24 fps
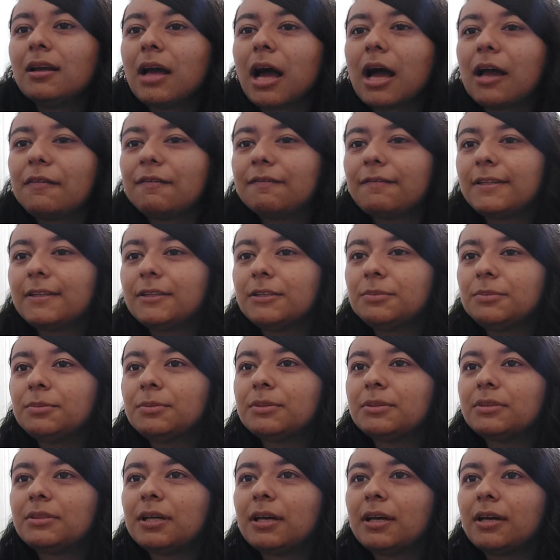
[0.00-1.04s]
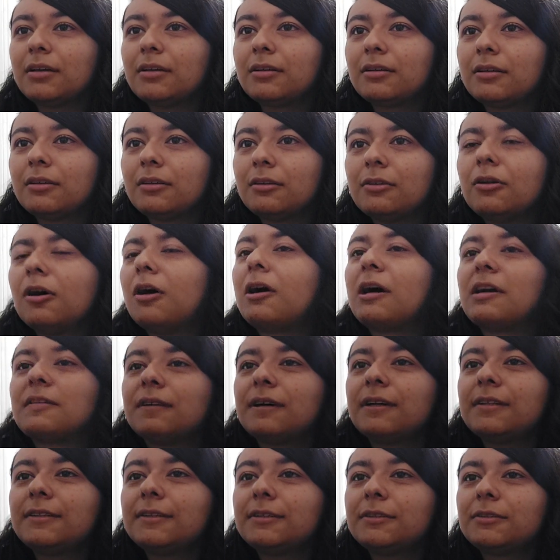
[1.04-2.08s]
I fight to protect, no, I
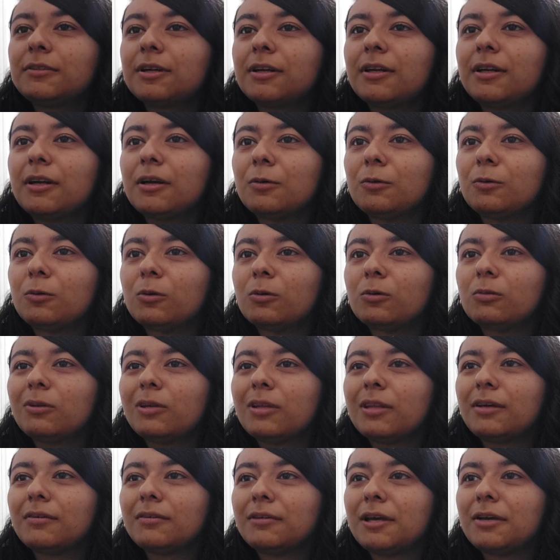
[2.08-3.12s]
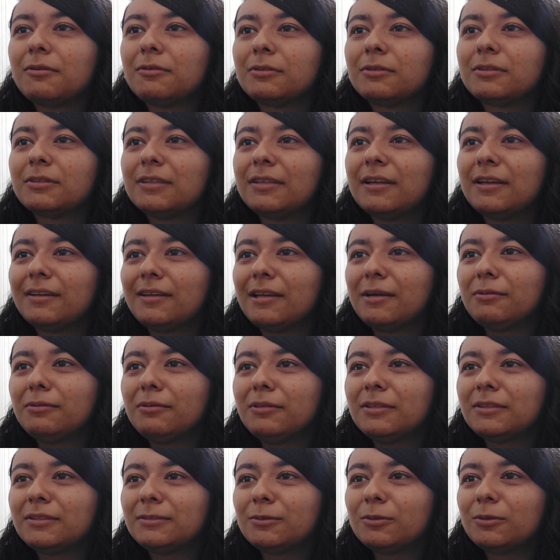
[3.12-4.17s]
fight to create a world without devils. In a
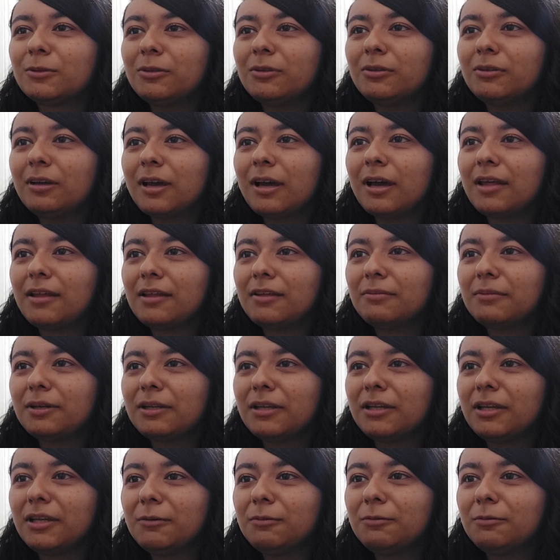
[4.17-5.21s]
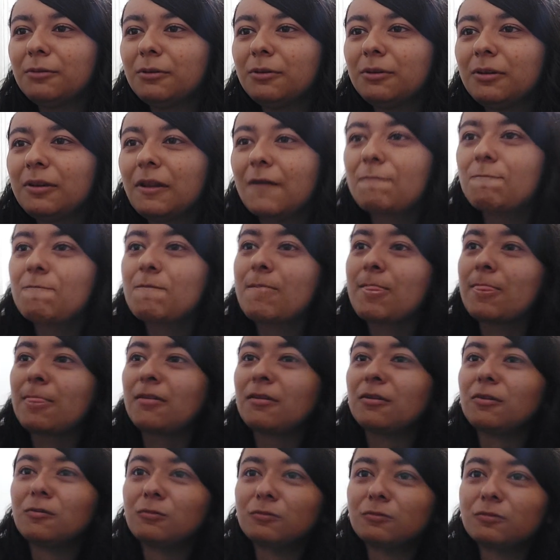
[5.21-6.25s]
devilless world, Adam and Eve will...
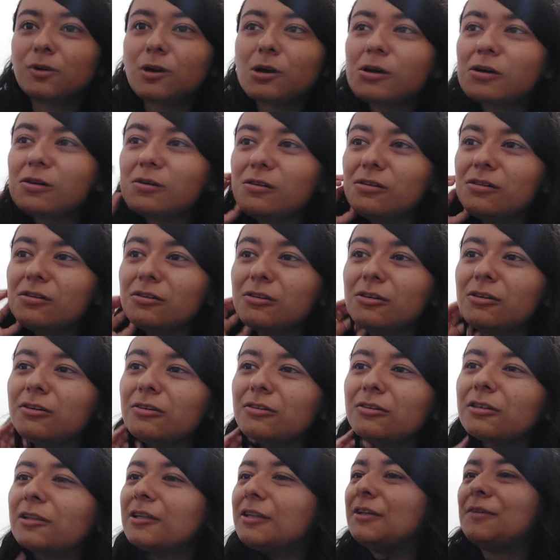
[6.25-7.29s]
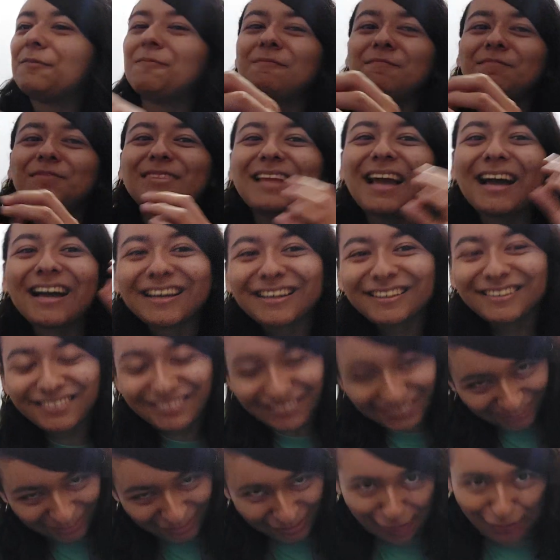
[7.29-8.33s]
Wrong! I
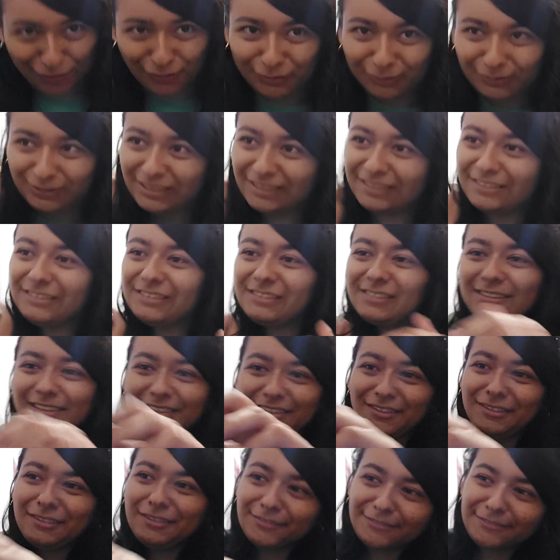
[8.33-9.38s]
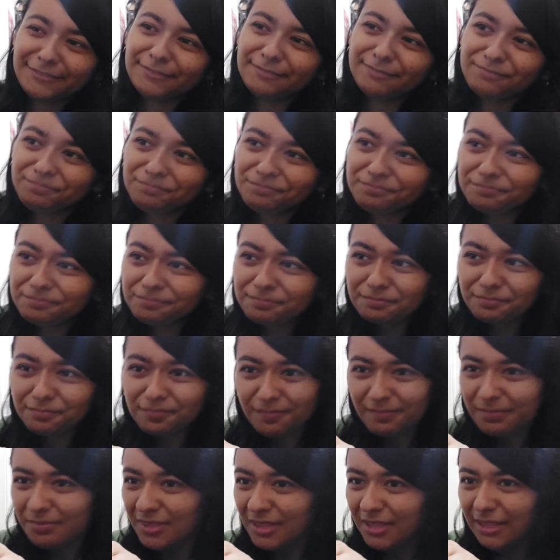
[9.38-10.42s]
know, Denji, I know.
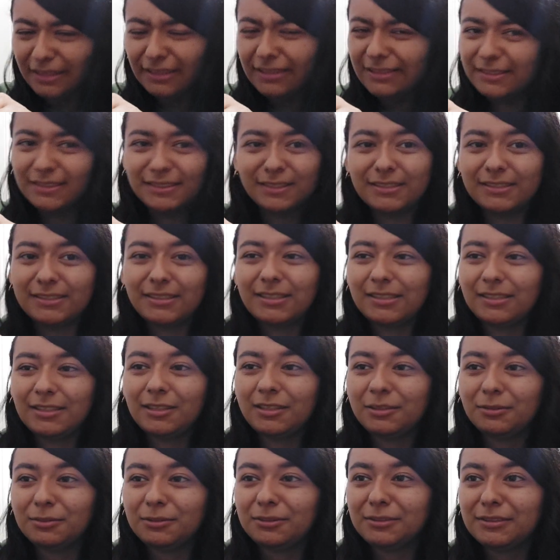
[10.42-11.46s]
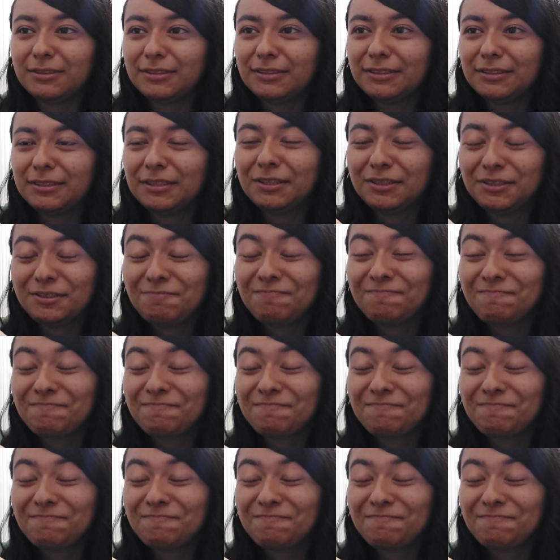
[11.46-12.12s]
This is obviously